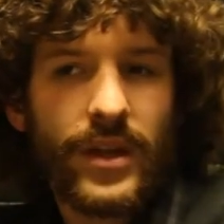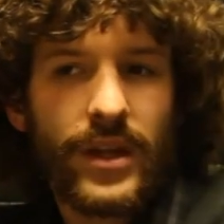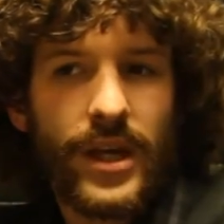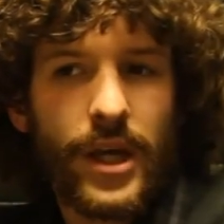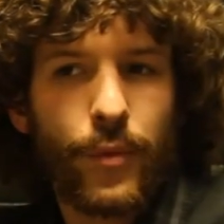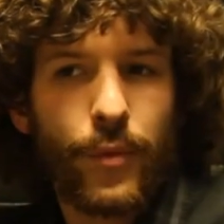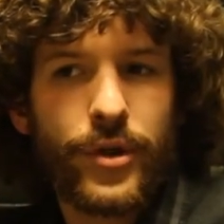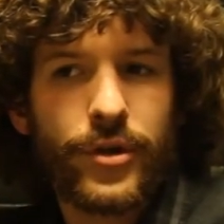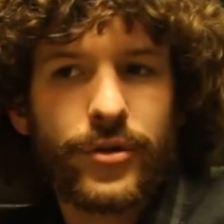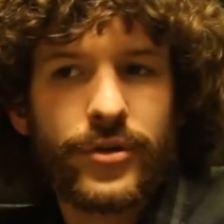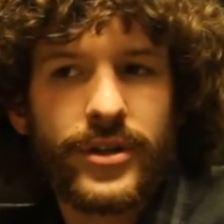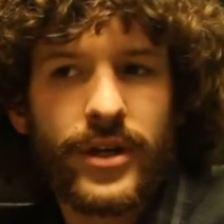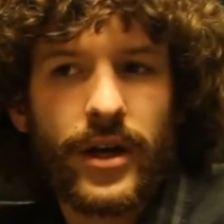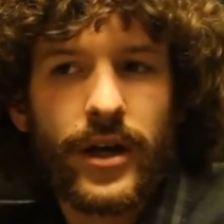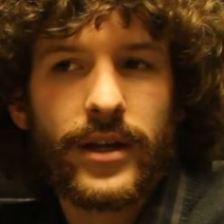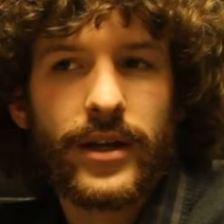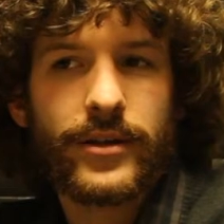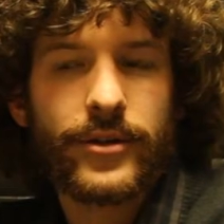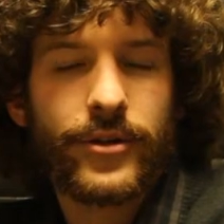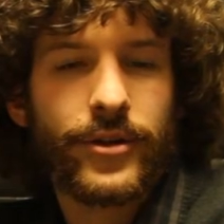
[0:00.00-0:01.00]
and when you're
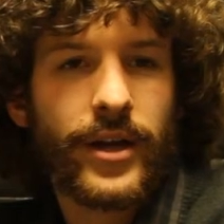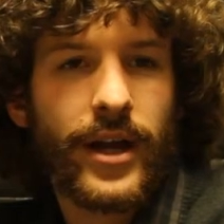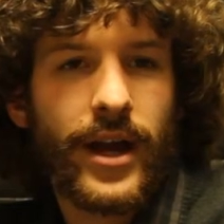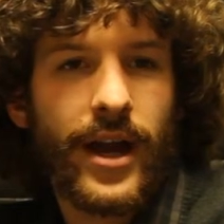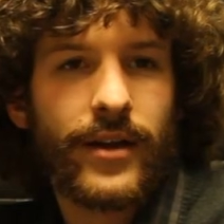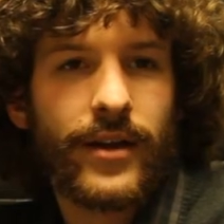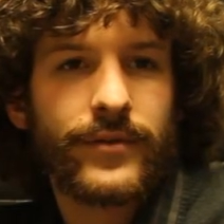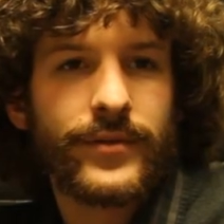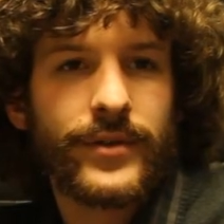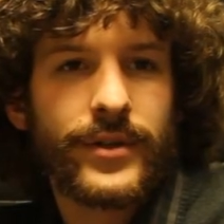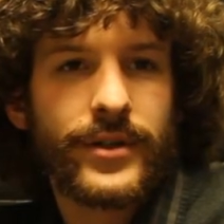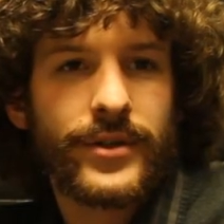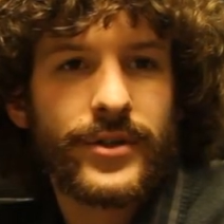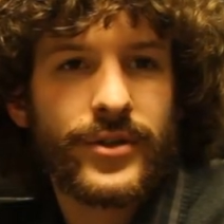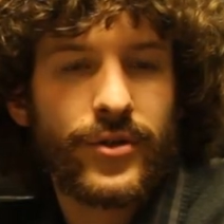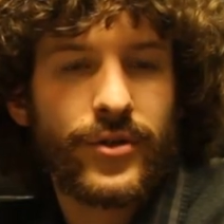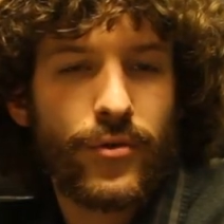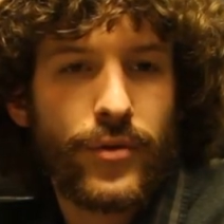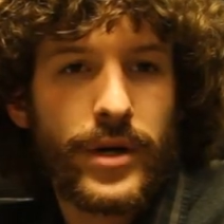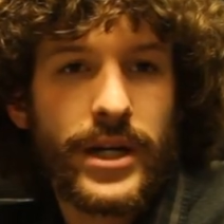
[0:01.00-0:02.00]
done, you're going to have a
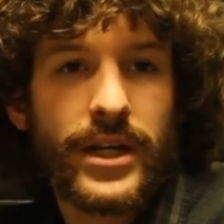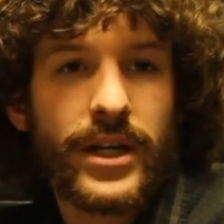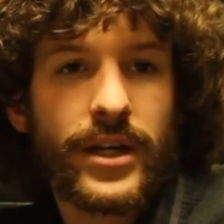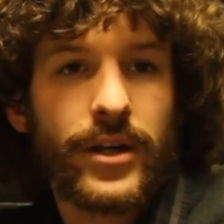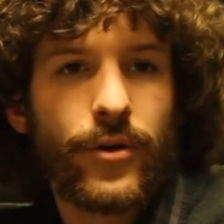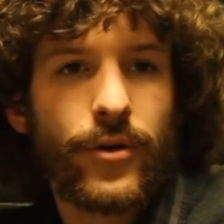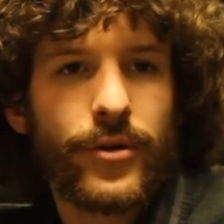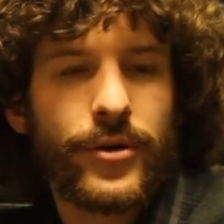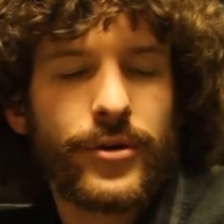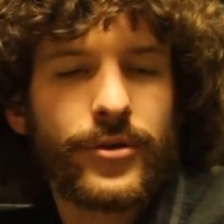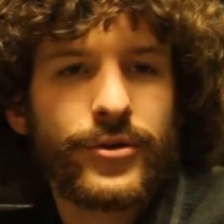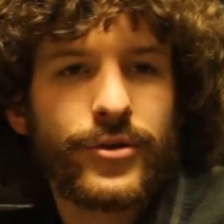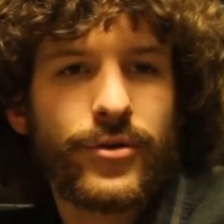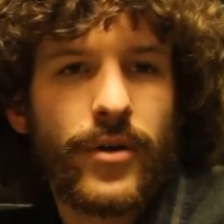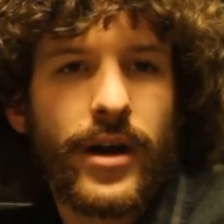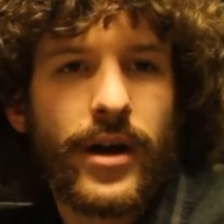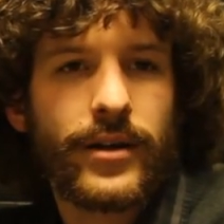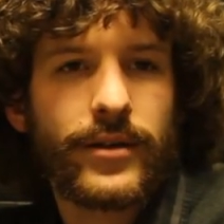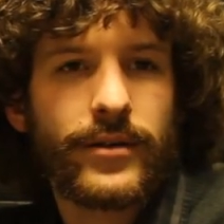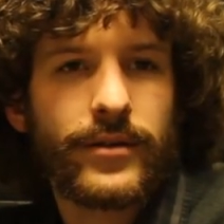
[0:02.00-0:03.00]
screening, or you're
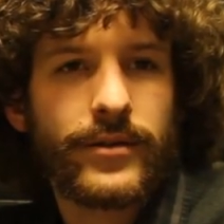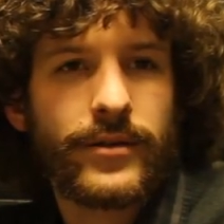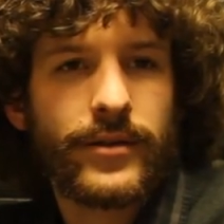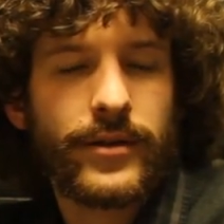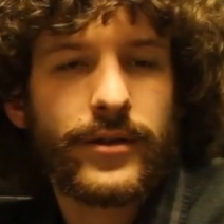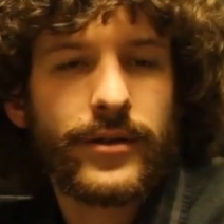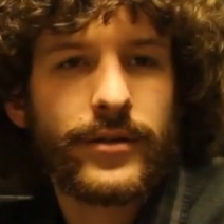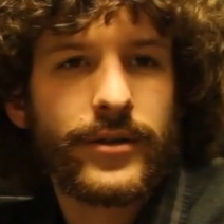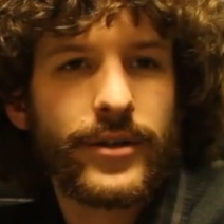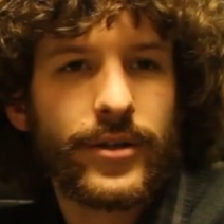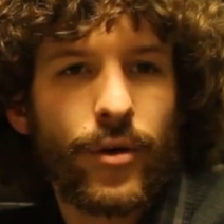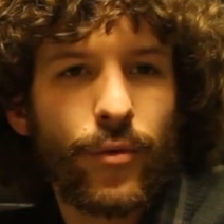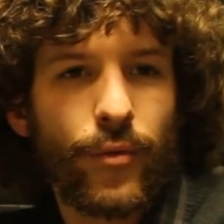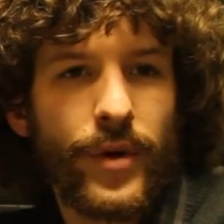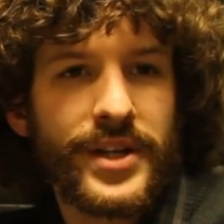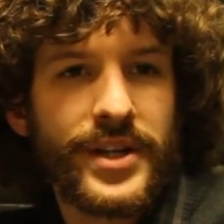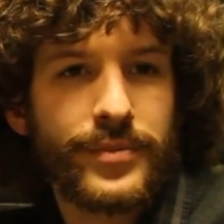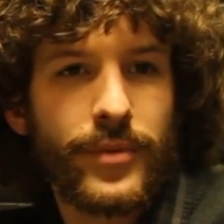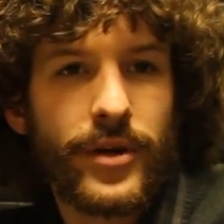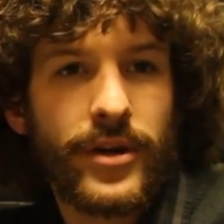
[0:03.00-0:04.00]
trying to you know
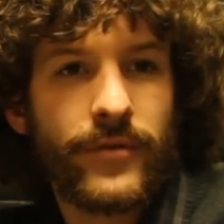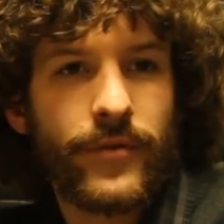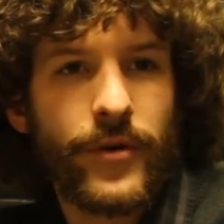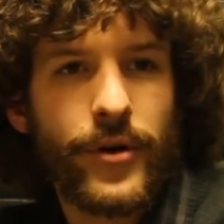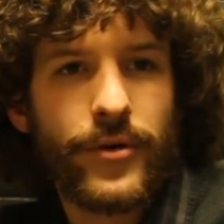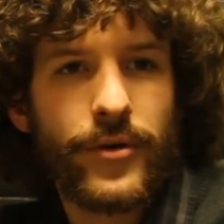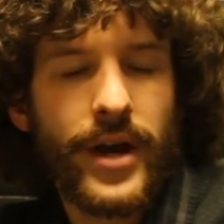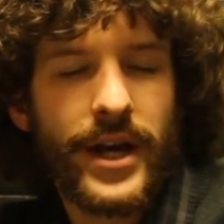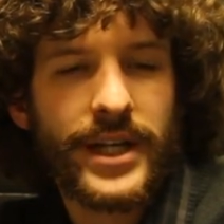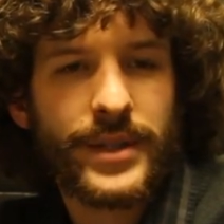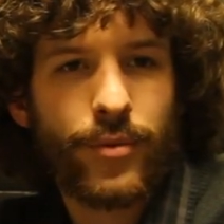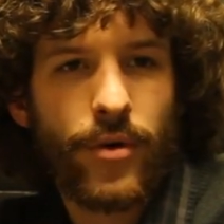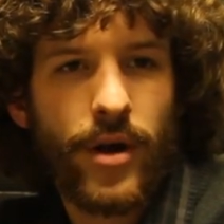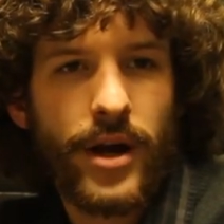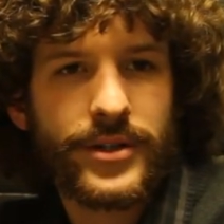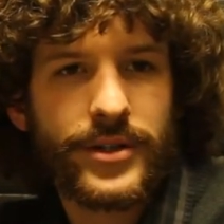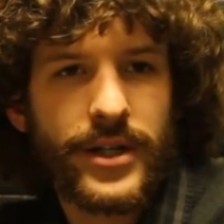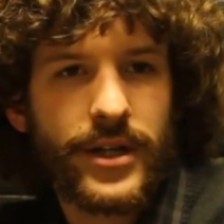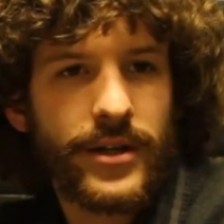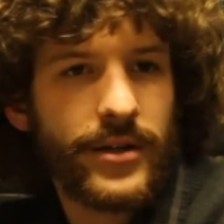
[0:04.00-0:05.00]
raise money for your next
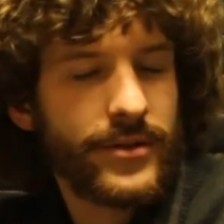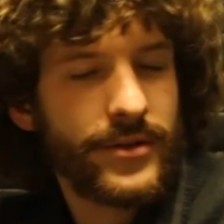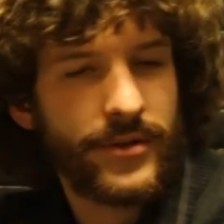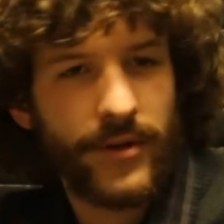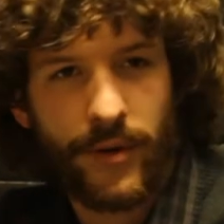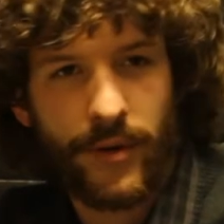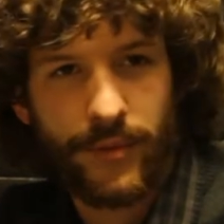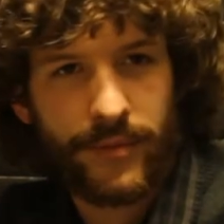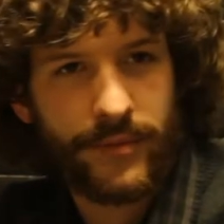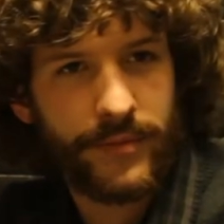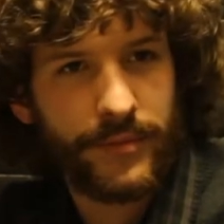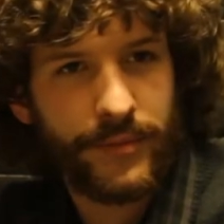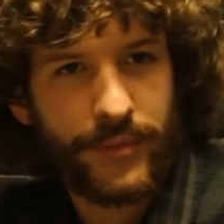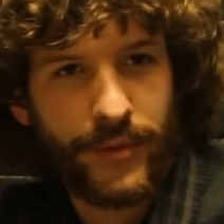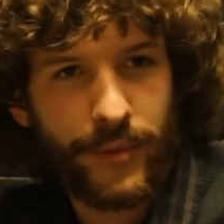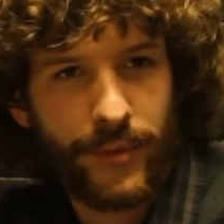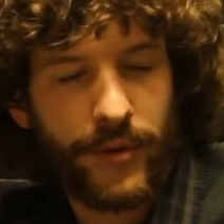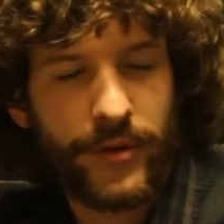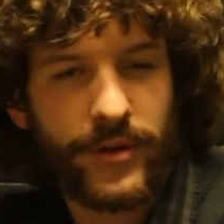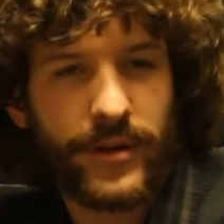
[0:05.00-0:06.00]
project. You start
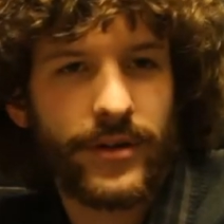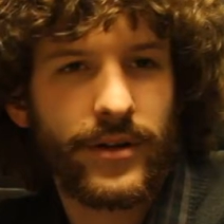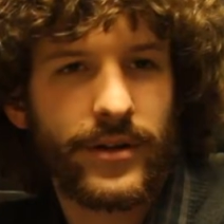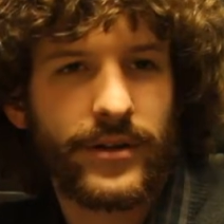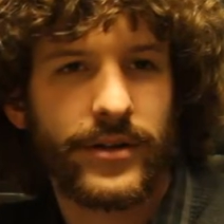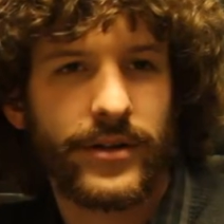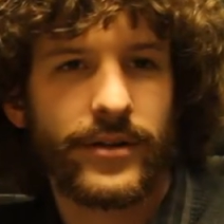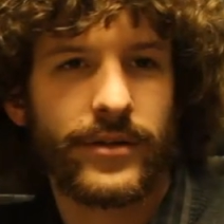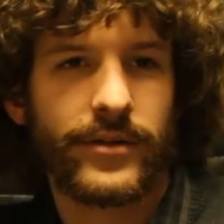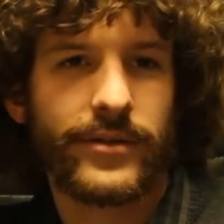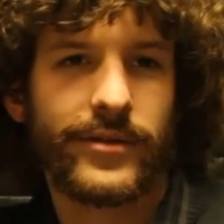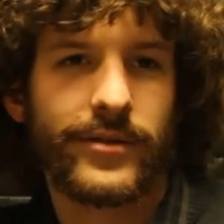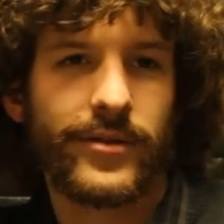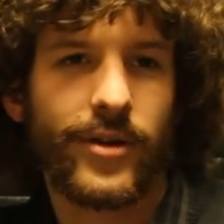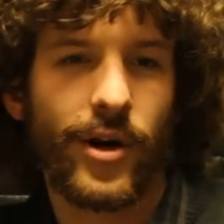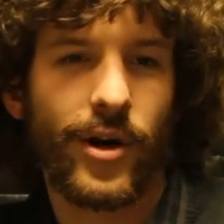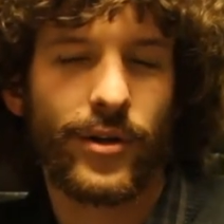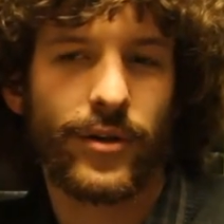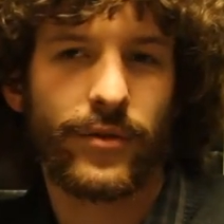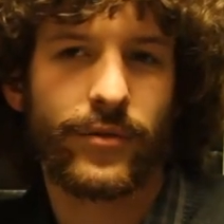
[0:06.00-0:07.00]
promoting it on there
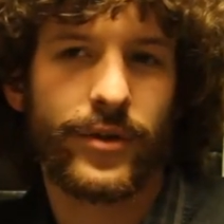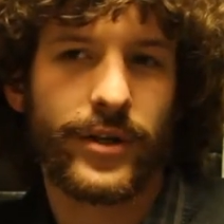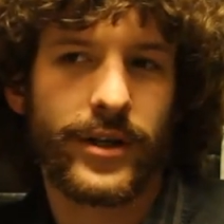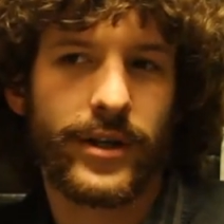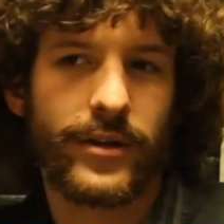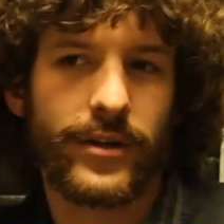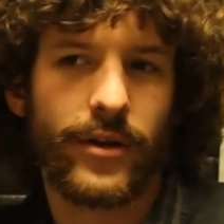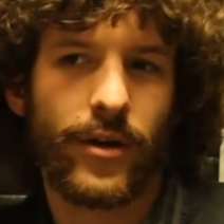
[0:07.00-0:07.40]
all over again.